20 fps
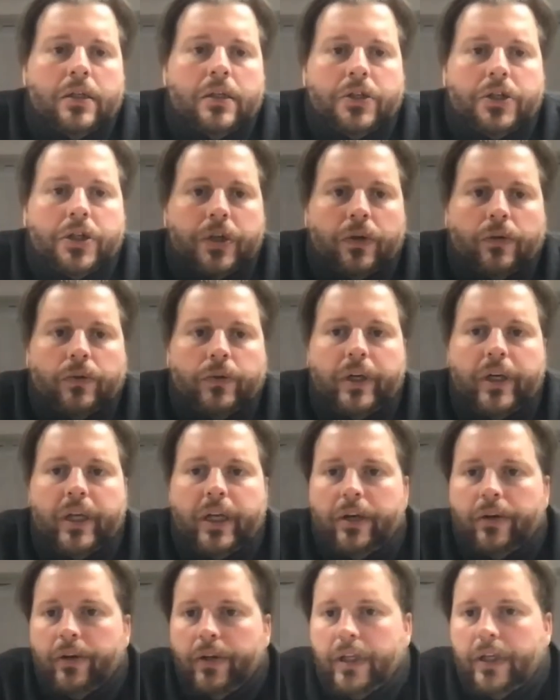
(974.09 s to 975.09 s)
children
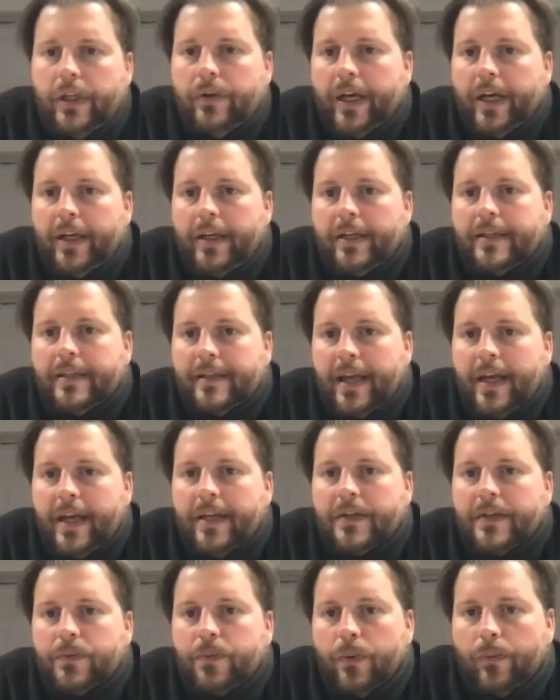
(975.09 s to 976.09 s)
here in the United
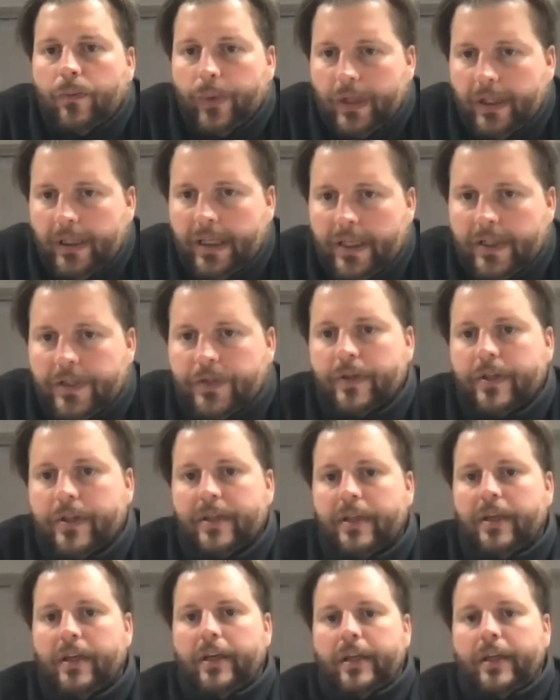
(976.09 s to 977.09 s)
States were really
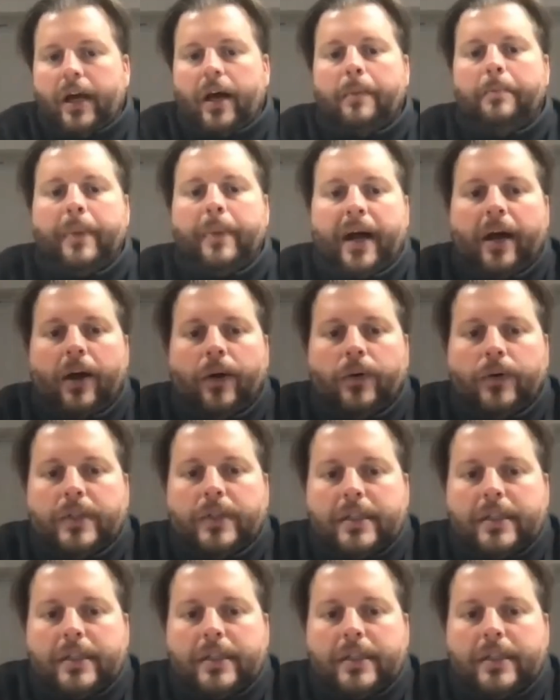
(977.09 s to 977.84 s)
interested about